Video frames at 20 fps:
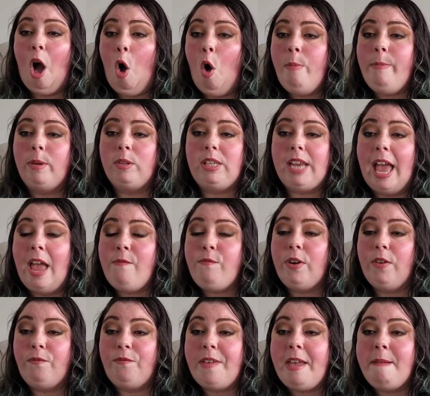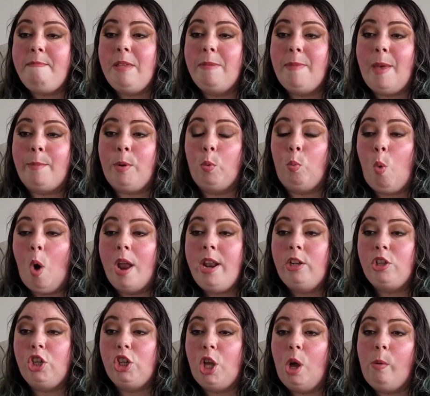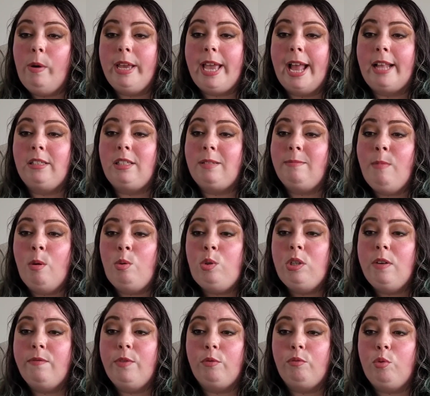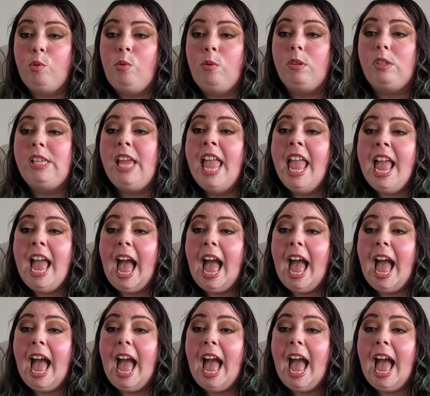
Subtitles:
almost every family member wanted to go against most of the rules,